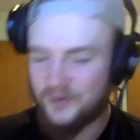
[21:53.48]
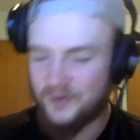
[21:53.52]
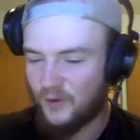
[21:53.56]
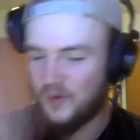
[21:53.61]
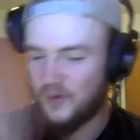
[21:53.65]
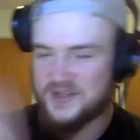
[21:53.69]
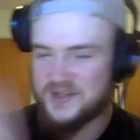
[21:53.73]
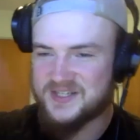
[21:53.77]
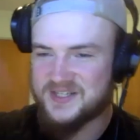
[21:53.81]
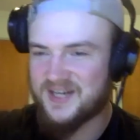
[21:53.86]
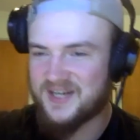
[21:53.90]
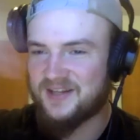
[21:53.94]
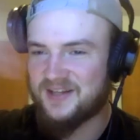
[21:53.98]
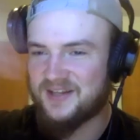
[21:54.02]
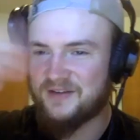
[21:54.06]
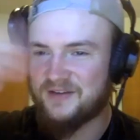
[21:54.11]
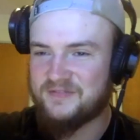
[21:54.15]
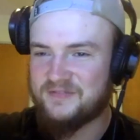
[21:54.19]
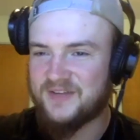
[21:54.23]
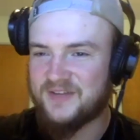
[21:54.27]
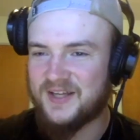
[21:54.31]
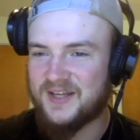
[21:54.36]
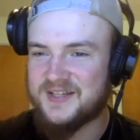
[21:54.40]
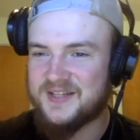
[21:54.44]
always getting in their
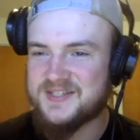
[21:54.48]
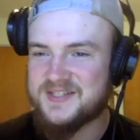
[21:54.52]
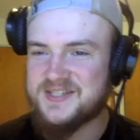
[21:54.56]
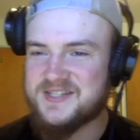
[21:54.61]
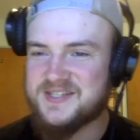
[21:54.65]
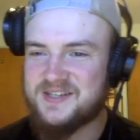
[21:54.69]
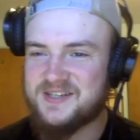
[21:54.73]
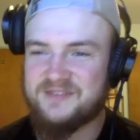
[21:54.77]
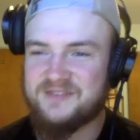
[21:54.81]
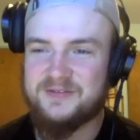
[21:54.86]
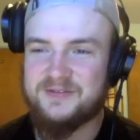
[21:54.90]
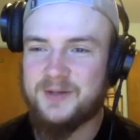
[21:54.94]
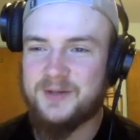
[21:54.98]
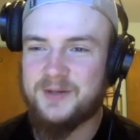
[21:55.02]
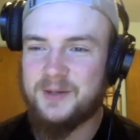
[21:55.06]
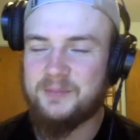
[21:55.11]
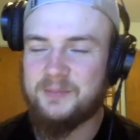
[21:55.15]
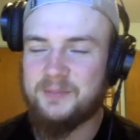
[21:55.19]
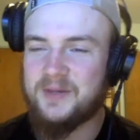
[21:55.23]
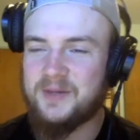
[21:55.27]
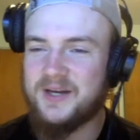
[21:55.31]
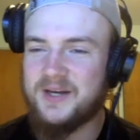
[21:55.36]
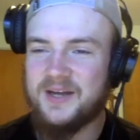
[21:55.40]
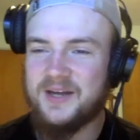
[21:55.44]
face and stuff.
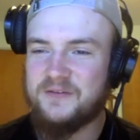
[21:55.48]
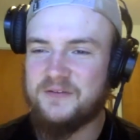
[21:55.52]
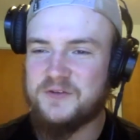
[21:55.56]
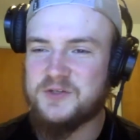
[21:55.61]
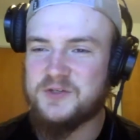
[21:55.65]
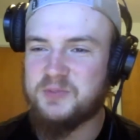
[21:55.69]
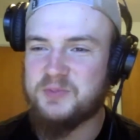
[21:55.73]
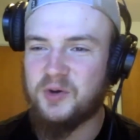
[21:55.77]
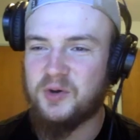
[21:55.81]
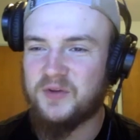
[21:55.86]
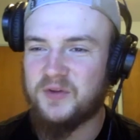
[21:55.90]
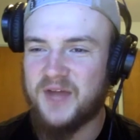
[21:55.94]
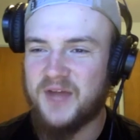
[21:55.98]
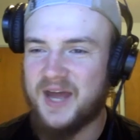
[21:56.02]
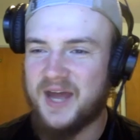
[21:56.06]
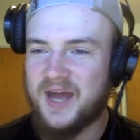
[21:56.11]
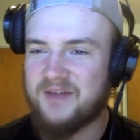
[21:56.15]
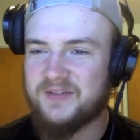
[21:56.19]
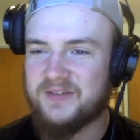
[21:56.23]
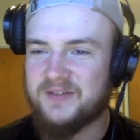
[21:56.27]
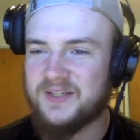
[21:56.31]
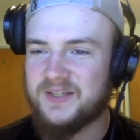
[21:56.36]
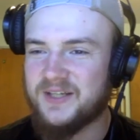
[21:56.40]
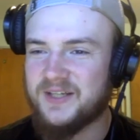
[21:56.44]
My nephews both
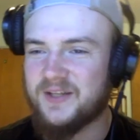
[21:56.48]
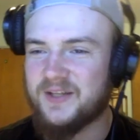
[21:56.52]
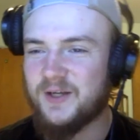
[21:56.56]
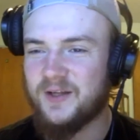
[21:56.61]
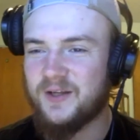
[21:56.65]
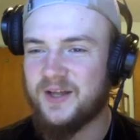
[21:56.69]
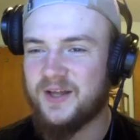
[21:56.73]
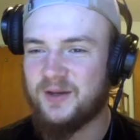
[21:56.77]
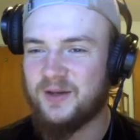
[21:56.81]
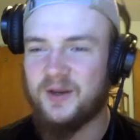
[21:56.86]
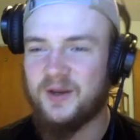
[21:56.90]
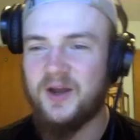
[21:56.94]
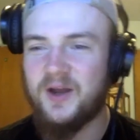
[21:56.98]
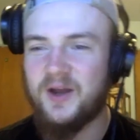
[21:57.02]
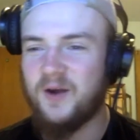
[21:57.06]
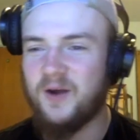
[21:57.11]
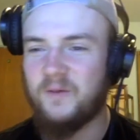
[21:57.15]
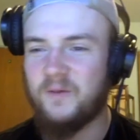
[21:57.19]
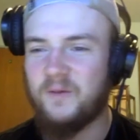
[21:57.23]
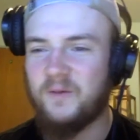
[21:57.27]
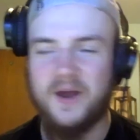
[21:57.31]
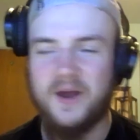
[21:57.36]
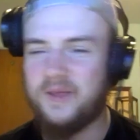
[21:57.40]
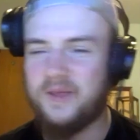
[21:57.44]
have it, and they're like
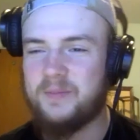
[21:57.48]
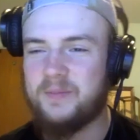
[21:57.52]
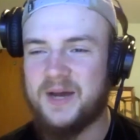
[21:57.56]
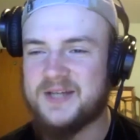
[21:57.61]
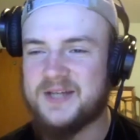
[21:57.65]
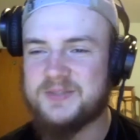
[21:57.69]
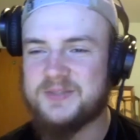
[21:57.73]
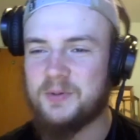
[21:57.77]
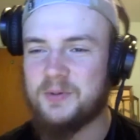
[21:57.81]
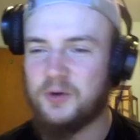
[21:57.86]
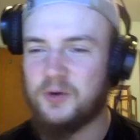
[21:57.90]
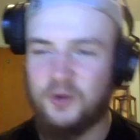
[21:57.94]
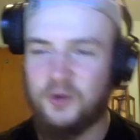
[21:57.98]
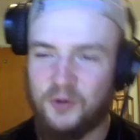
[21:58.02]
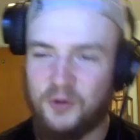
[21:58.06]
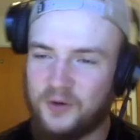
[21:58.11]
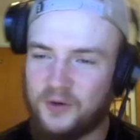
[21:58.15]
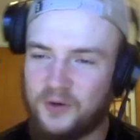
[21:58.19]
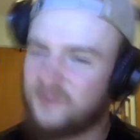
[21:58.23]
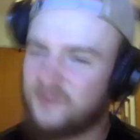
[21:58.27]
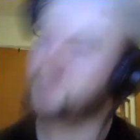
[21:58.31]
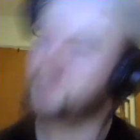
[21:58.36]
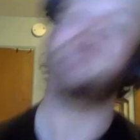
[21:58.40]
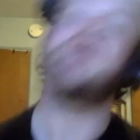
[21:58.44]
running on the basketball
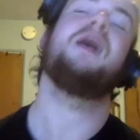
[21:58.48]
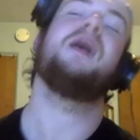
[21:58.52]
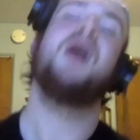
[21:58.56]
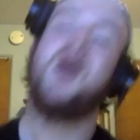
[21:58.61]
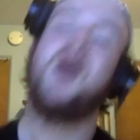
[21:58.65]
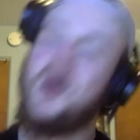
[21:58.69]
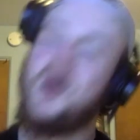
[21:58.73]
court, and they're like